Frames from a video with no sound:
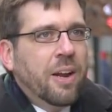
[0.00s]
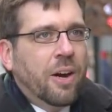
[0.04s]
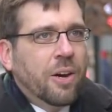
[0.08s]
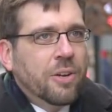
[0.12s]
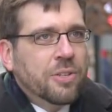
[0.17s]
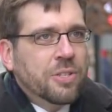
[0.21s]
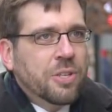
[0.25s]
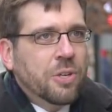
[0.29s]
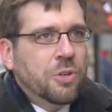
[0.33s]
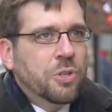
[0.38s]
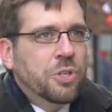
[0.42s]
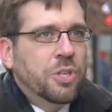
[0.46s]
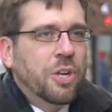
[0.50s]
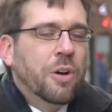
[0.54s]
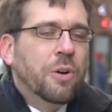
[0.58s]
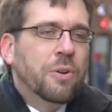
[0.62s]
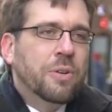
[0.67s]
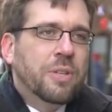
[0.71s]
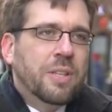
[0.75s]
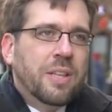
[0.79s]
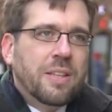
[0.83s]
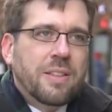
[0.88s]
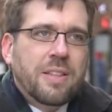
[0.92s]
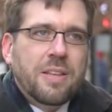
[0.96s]
It also
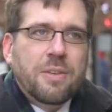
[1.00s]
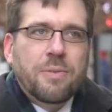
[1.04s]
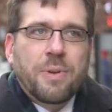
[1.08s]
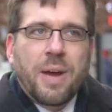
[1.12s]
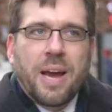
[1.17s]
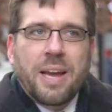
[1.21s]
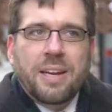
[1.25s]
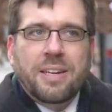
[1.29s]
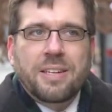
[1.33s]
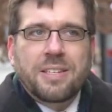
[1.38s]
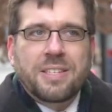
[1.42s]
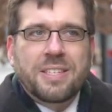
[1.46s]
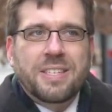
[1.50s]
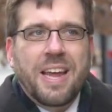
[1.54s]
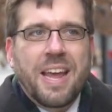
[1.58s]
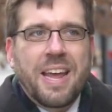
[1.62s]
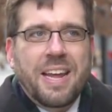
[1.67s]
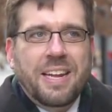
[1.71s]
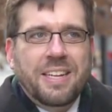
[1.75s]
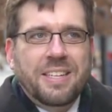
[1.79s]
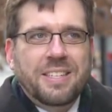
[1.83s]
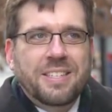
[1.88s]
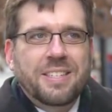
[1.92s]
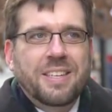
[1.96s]
showed that the United
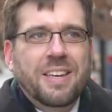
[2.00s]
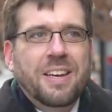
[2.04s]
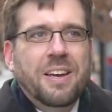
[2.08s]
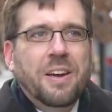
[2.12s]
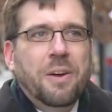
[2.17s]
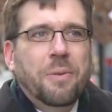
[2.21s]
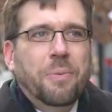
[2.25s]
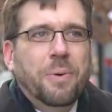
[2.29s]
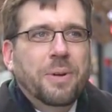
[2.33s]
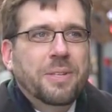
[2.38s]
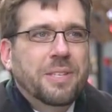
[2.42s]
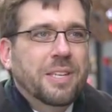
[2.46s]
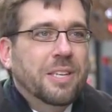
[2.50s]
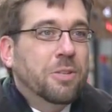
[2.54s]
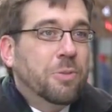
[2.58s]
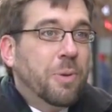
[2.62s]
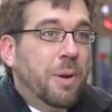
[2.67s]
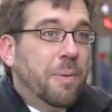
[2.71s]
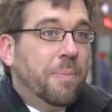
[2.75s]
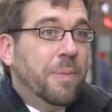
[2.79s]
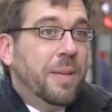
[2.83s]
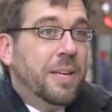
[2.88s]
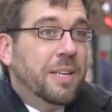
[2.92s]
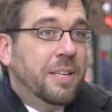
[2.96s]
States was
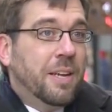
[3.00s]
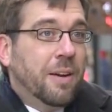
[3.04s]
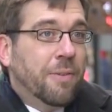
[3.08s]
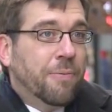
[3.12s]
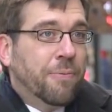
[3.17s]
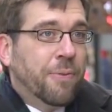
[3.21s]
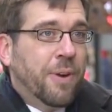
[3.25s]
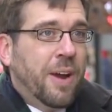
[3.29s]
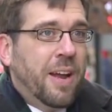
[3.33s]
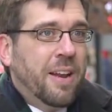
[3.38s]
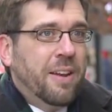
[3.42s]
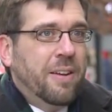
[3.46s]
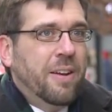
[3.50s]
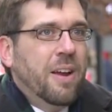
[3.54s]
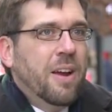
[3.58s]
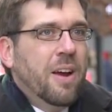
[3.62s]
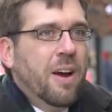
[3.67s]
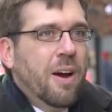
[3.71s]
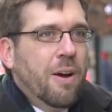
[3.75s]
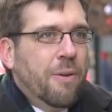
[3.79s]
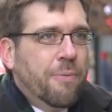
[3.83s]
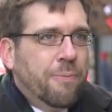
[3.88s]
extremely different